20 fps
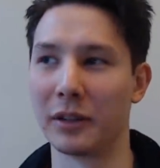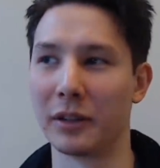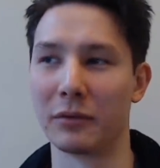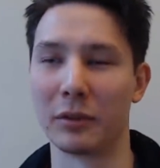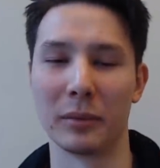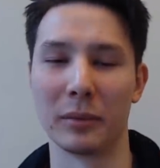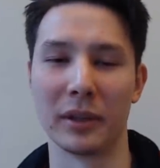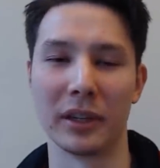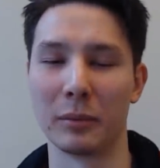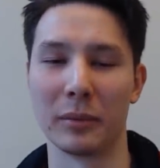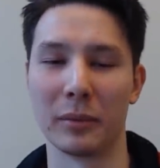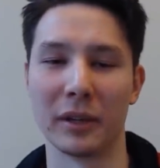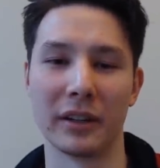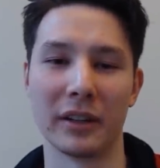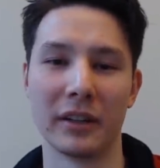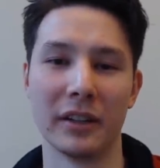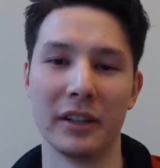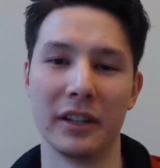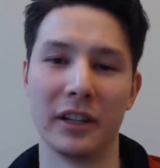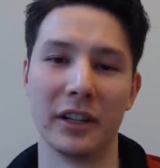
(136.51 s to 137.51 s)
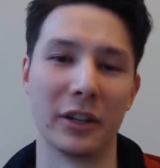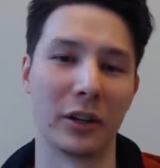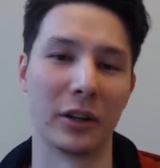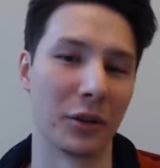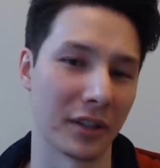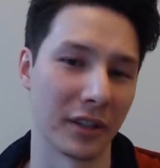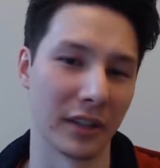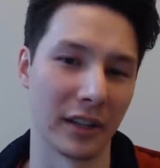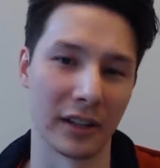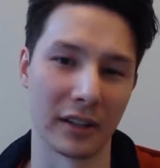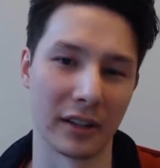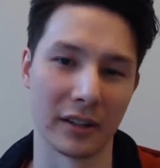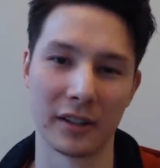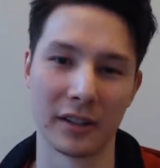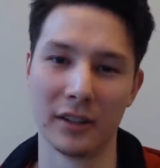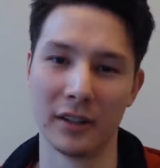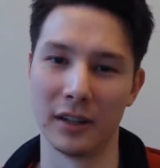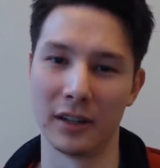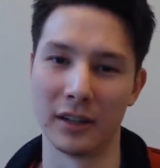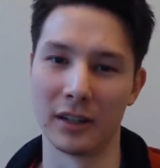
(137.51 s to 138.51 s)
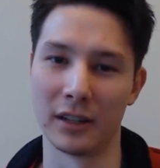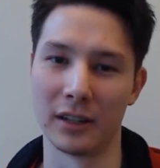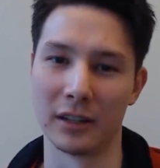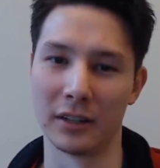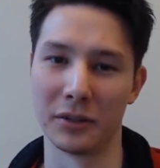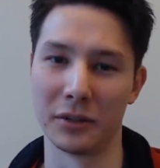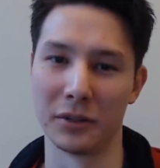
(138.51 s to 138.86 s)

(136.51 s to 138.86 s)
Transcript: like everything from like hero select uh,